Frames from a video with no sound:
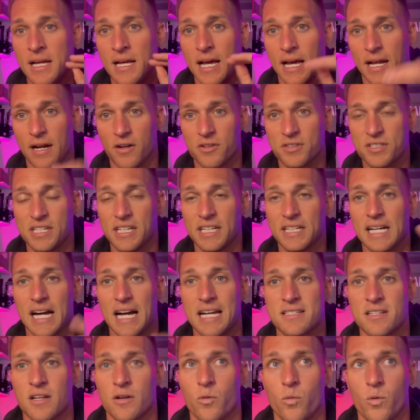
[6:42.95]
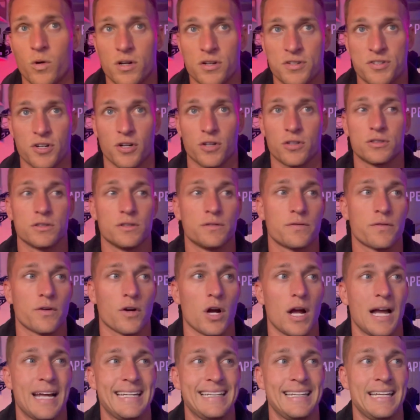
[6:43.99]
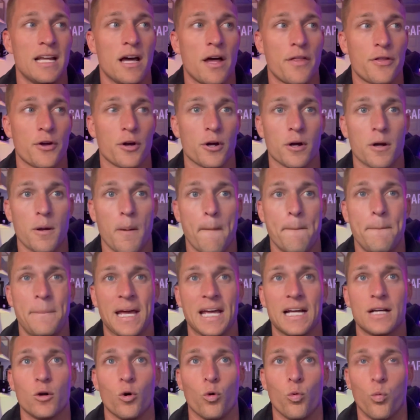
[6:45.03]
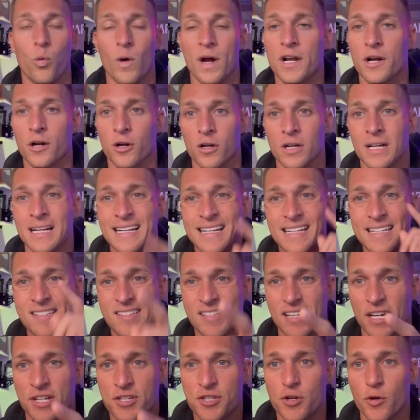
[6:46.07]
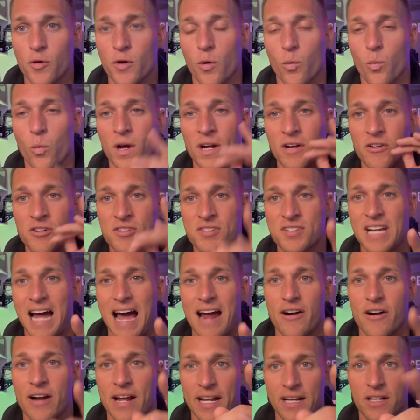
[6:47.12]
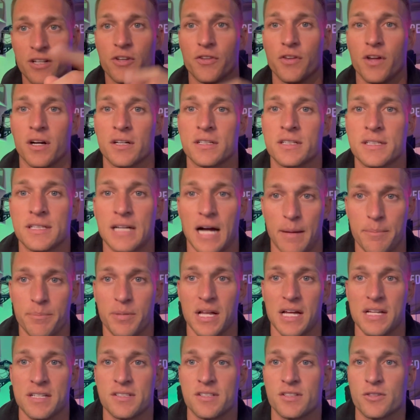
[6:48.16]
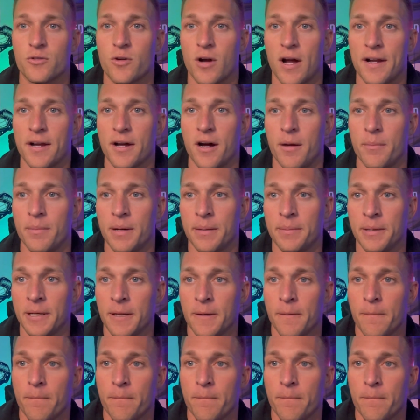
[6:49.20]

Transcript: And I'll see you guys in the winner's circle for another big winner. 6-unit winner Saturday. Good luck. God bless. Grind on, baby.